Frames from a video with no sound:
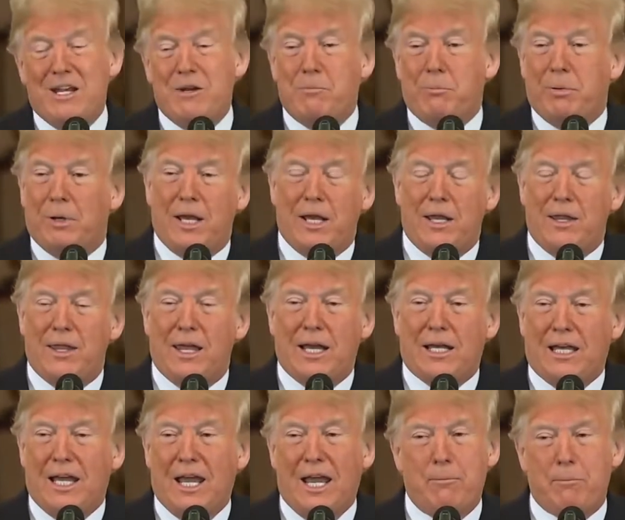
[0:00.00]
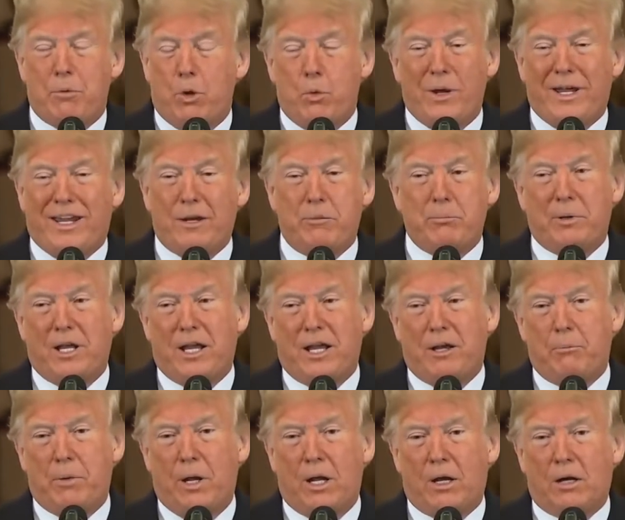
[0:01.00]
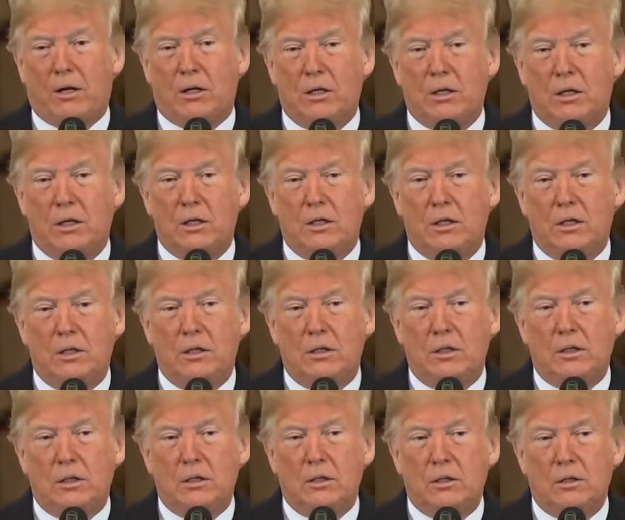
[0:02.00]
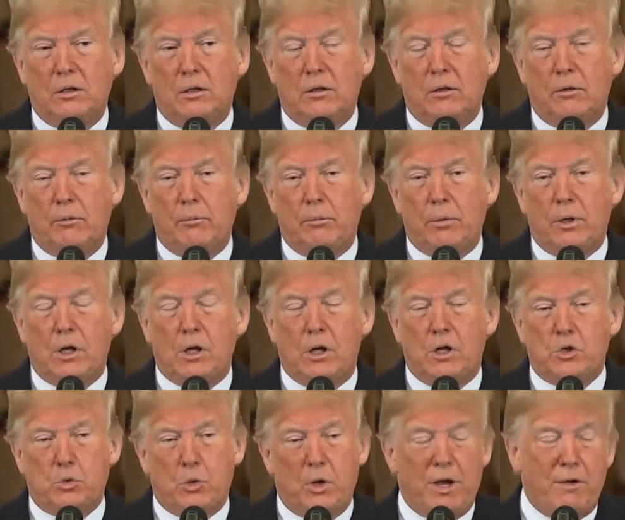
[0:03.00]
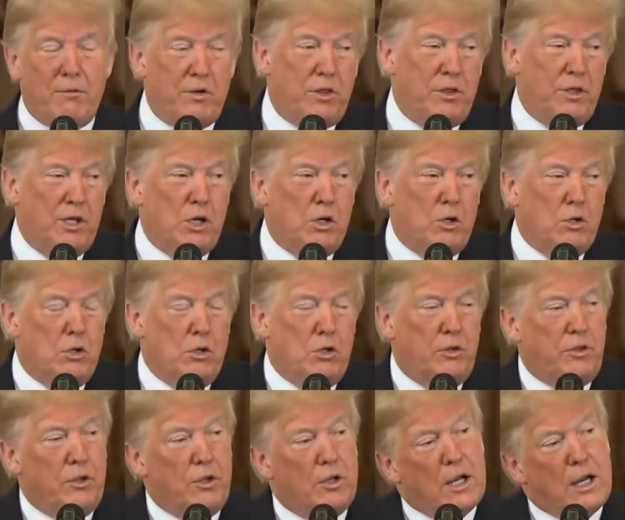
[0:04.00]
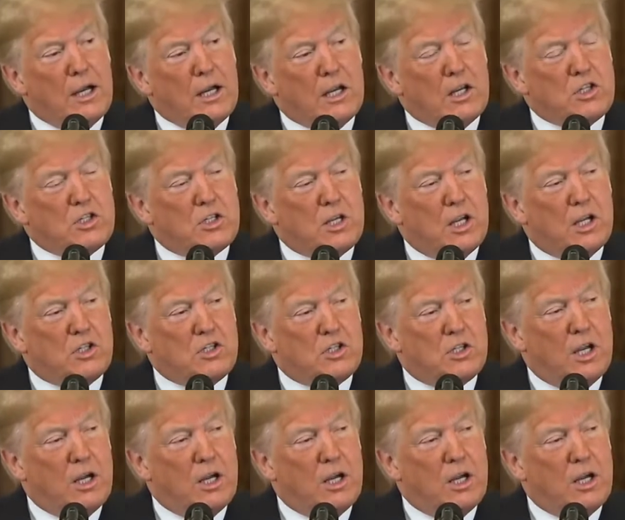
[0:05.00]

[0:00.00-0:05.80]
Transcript: can play that game, but we can play it better because we have a thing called the United States